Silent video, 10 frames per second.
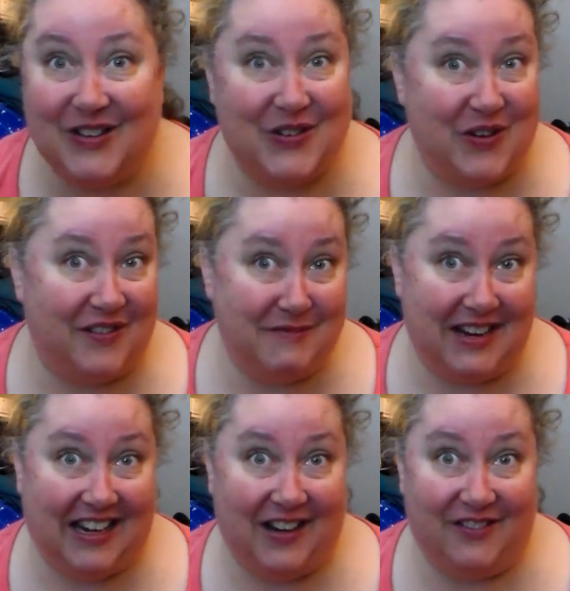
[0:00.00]
Don't know if I'm
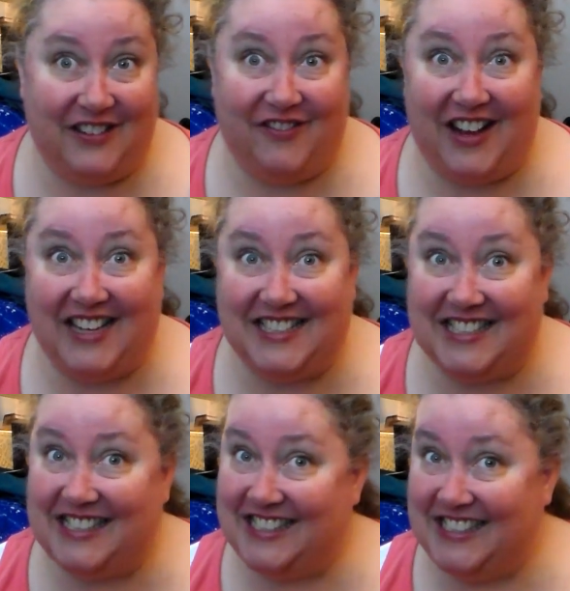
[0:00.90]
going to get a
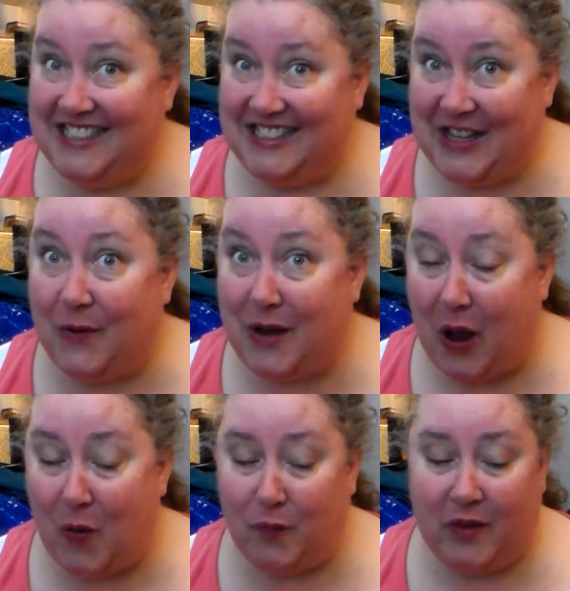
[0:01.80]
refund. Don't
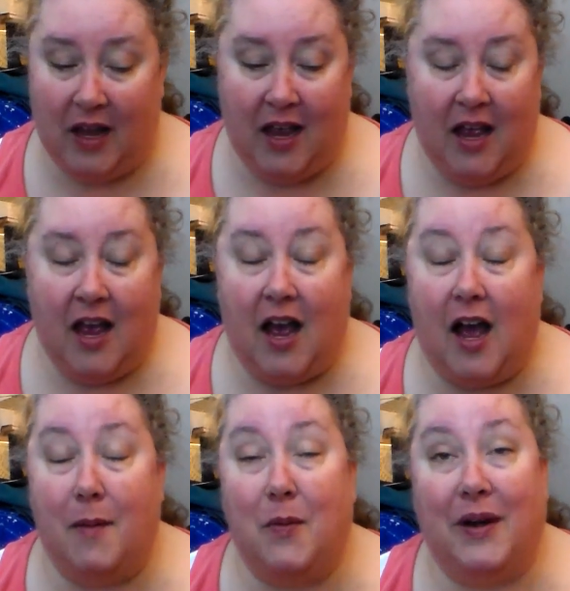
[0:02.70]
know.
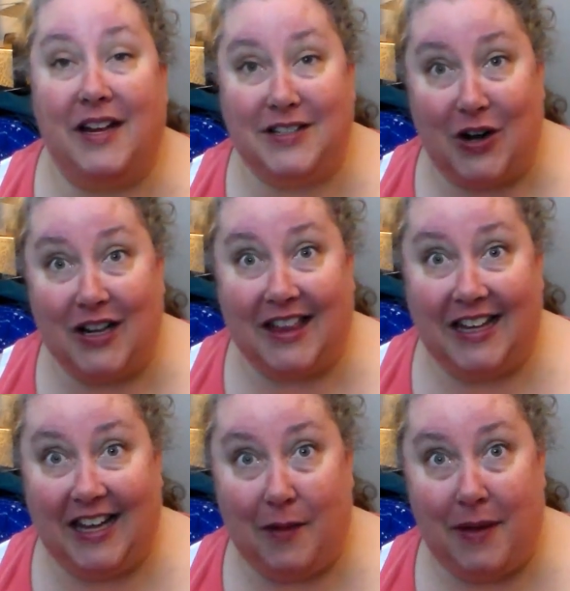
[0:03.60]
Uh, but when I started
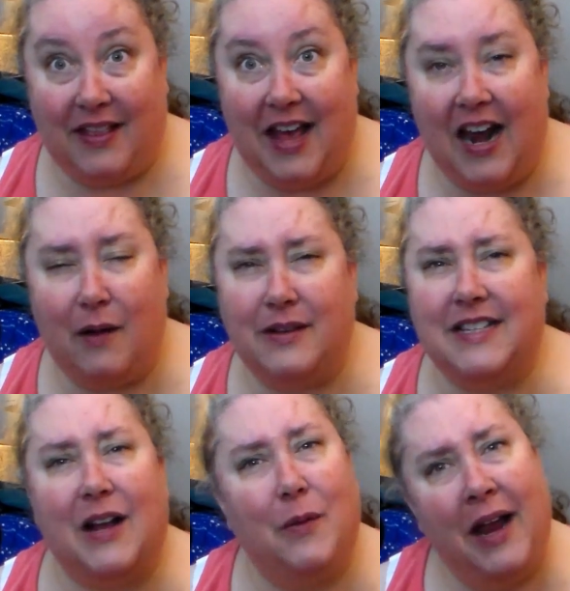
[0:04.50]
thinking about that, I
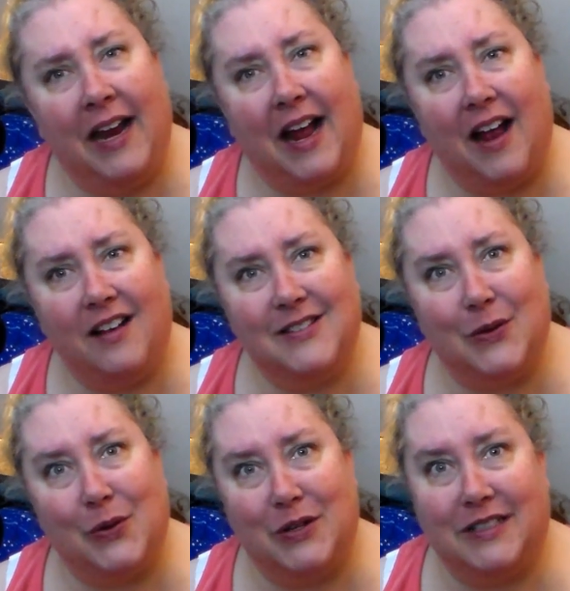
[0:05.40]
was like, wait, I
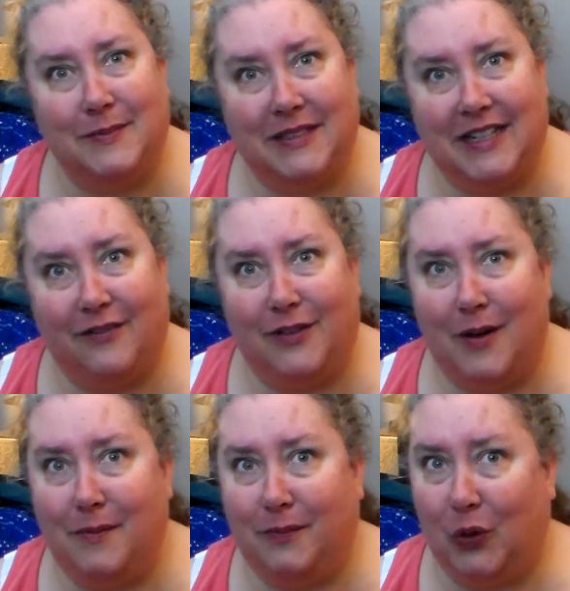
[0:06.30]
also ordered some stuff
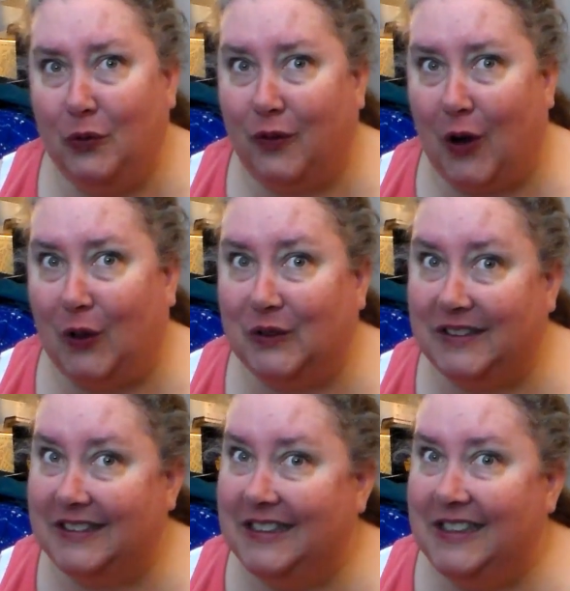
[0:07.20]
from Loot
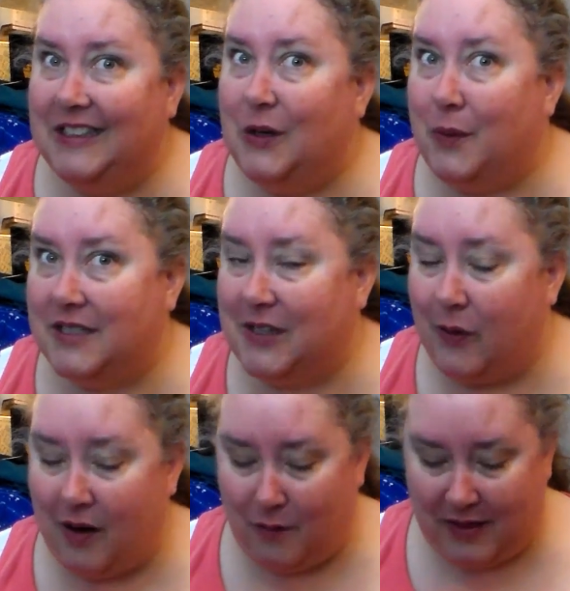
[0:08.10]
Vault. What's
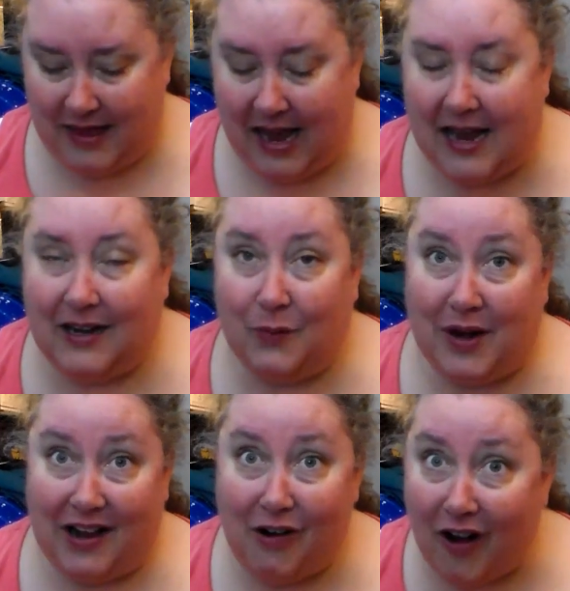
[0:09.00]
going on with that?
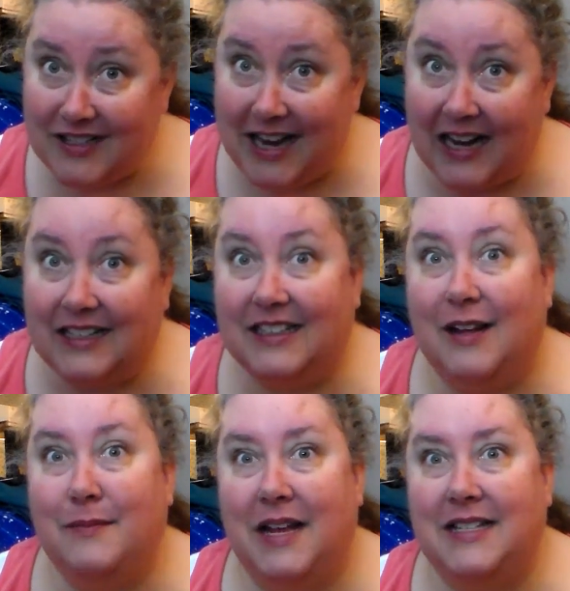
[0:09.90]
When I contacted
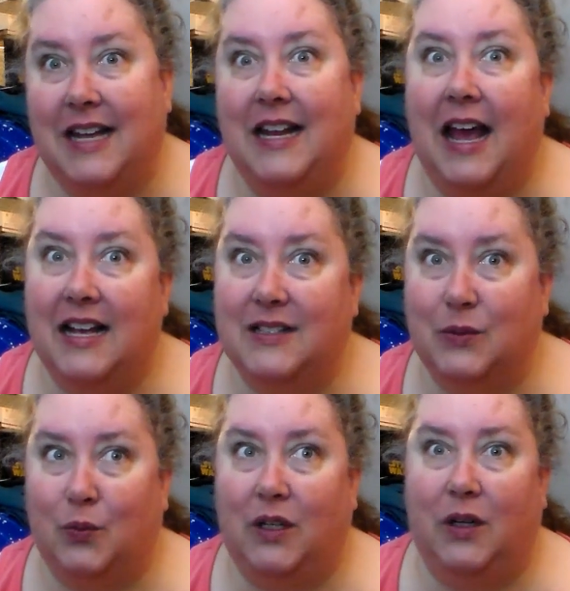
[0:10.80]
them, they said,
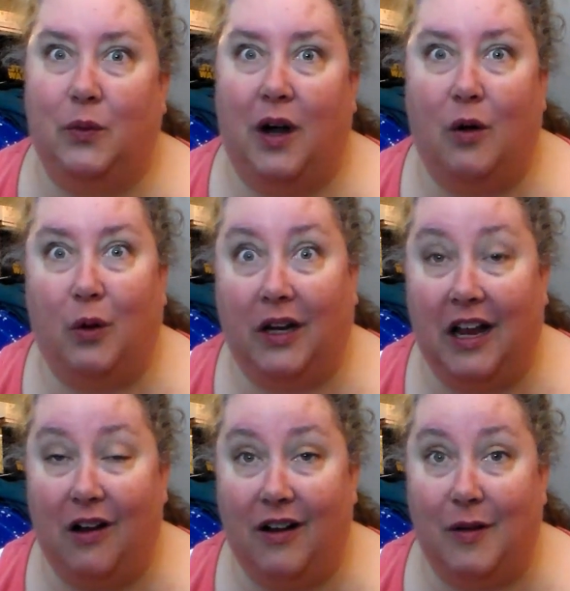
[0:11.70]
yes, we, we are
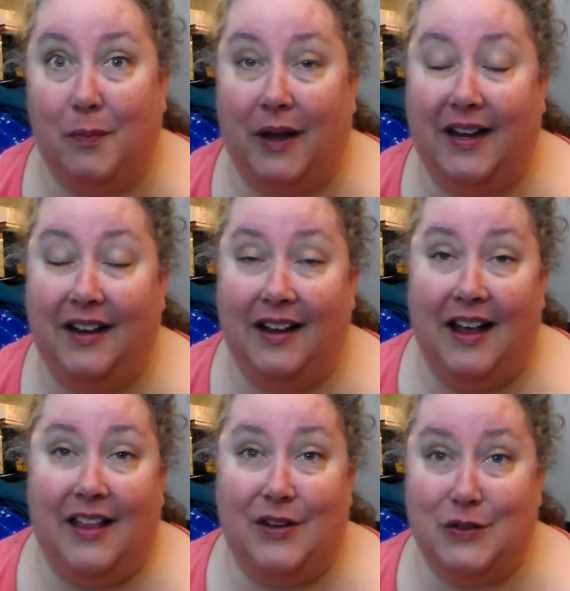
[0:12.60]
working on it, but
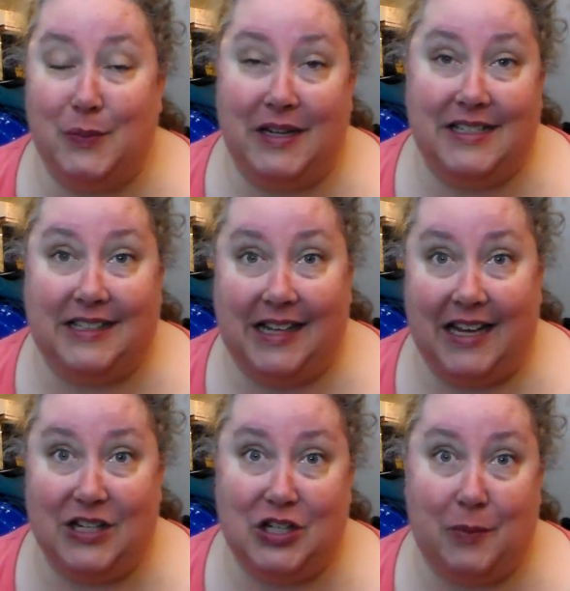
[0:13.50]
there's been a
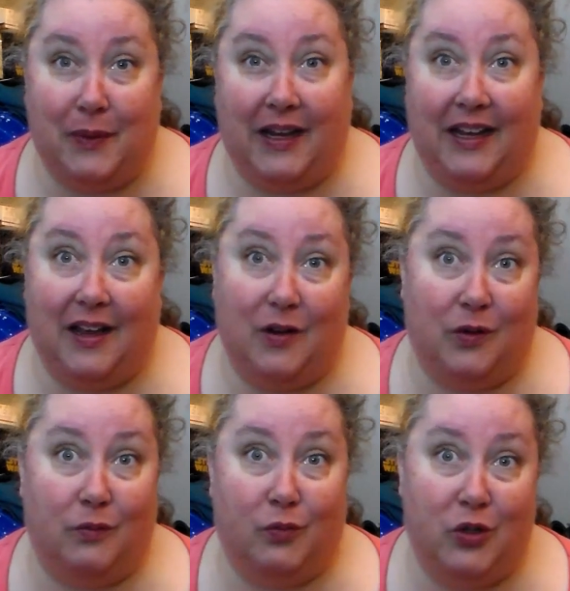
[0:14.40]
delay in shipping
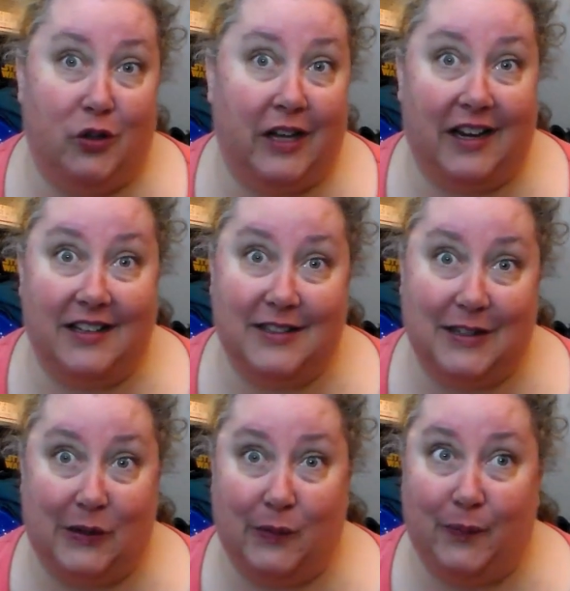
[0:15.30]
and you'll get it
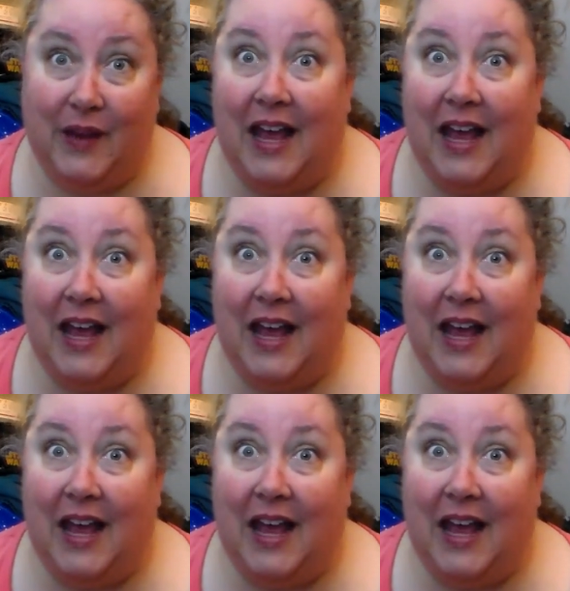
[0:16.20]
soon.